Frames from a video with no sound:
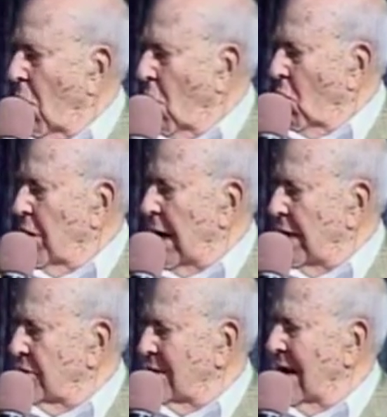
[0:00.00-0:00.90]
Oh
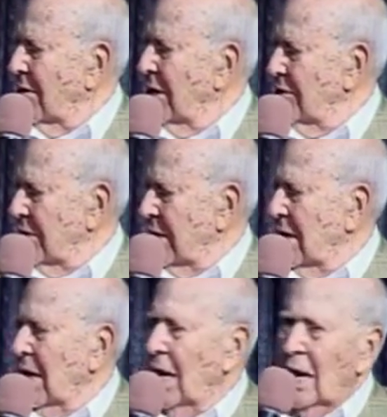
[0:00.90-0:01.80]
yes. Now listen,
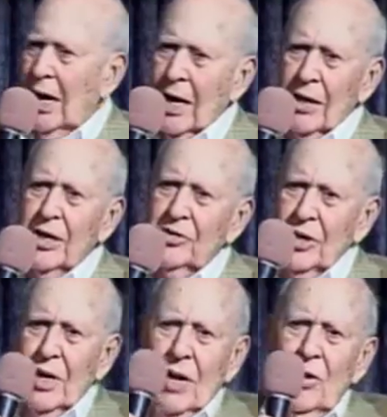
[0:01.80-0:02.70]

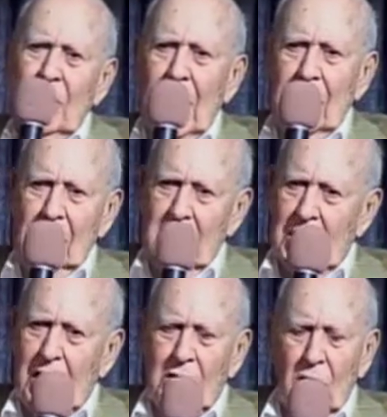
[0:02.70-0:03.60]
you
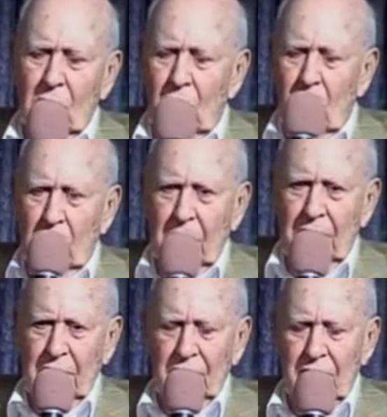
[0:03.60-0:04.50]
gotta go along with
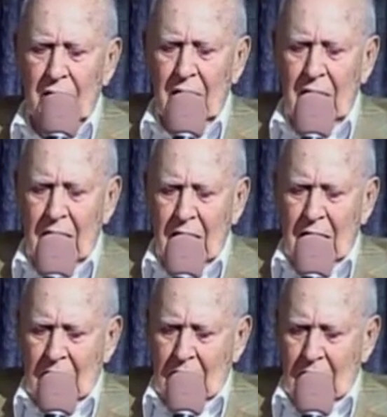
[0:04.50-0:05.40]
this.
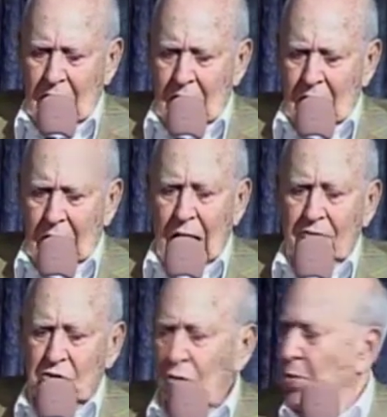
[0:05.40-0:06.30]
I
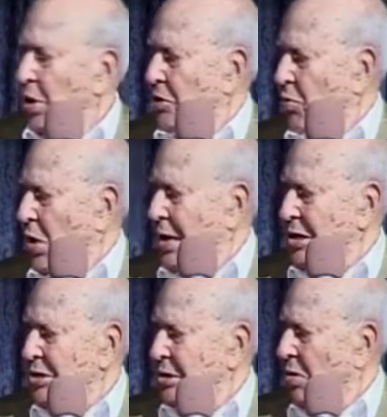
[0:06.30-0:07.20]
have two books. One
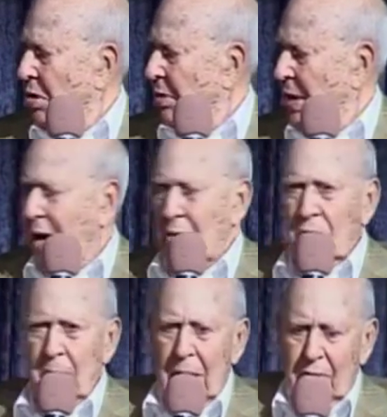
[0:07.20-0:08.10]
is called I
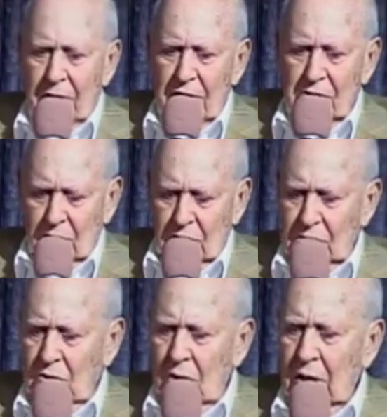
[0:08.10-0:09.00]
Remember, and this one
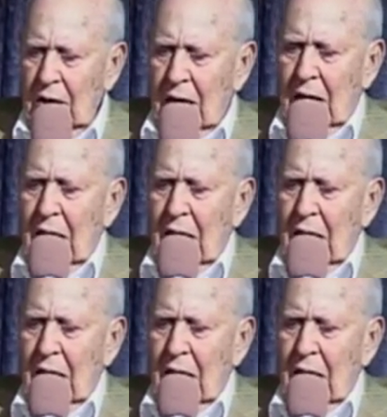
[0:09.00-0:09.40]
is called